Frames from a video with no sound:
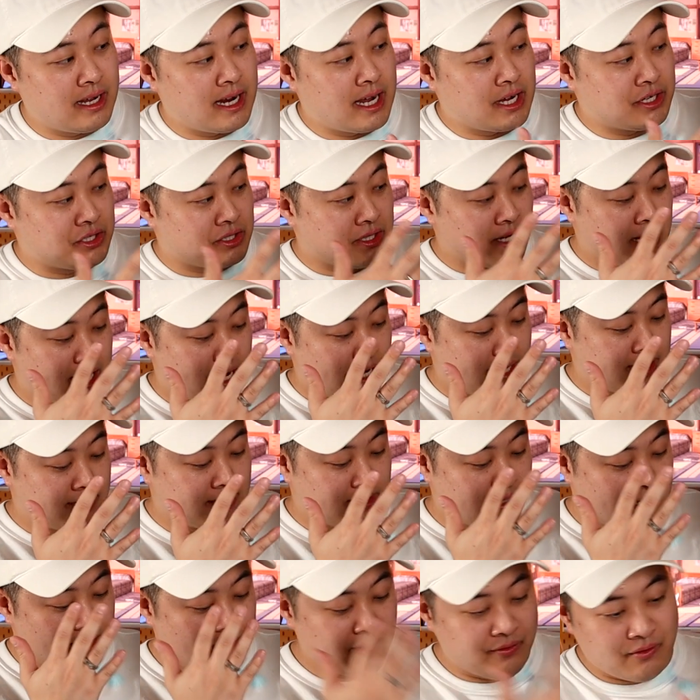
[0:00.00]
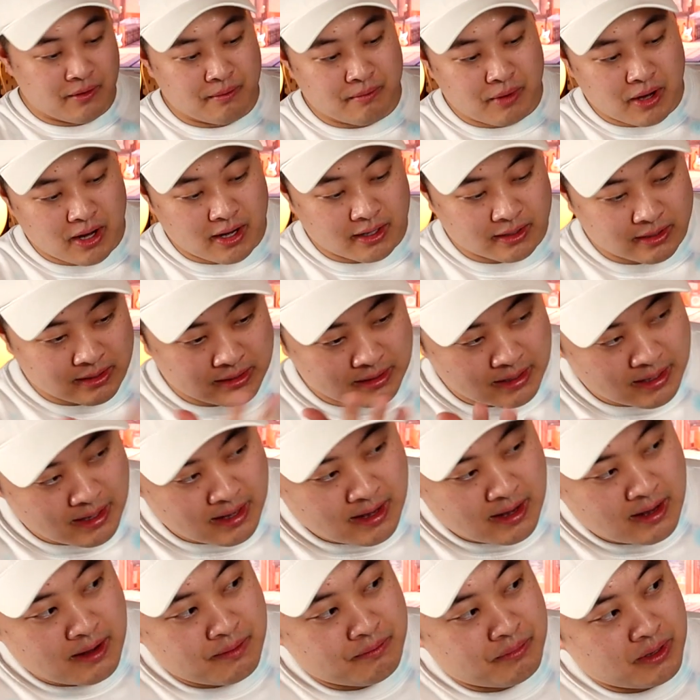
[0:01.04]
that actually has a different box,
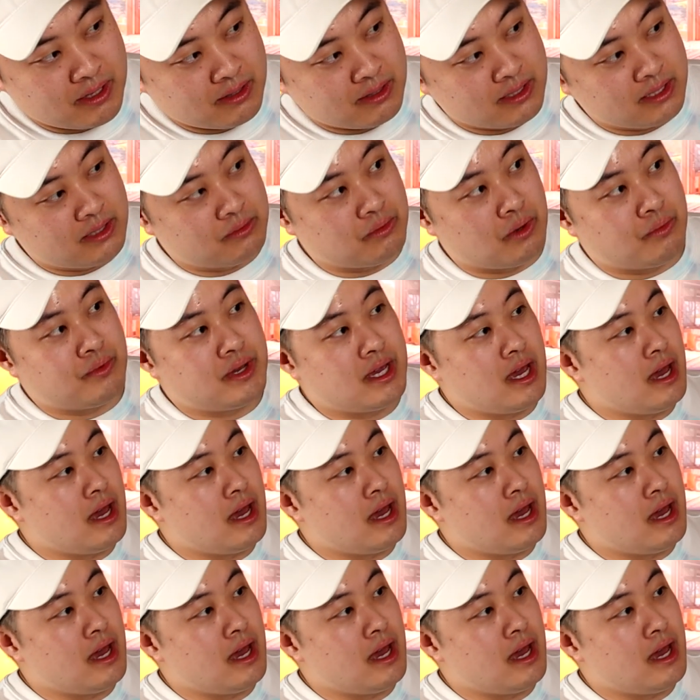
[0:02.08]
but this is what we